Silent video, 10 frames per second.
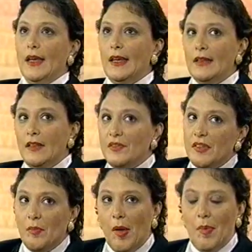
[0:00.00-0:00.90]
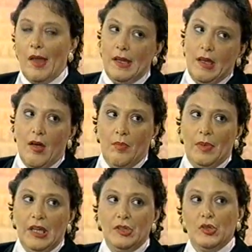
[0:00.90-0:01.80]
he lifted my body up.
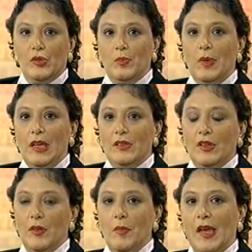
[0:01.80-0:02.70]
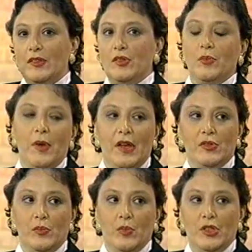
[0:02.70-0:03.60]
He took me to the master
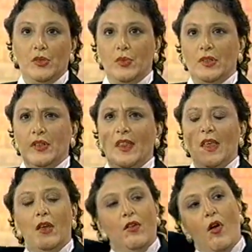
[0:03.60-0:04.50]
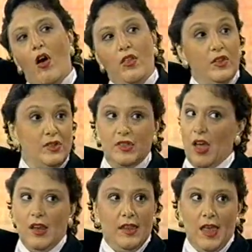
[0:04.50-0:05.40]
bedroom, which was at the other
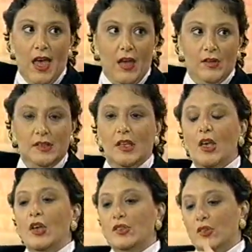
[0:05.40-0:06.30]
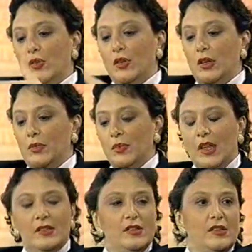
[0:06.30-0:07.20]
side of the house. So the
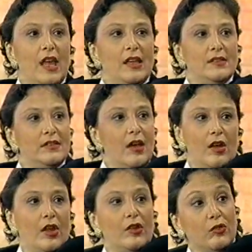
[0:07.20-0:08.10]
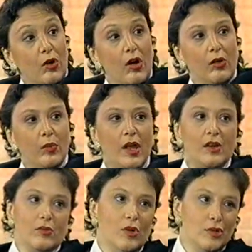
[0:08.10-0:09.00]
blood stains got on the rug. We had a
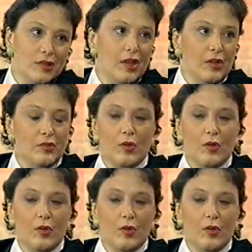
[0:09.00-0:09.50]
rose-colored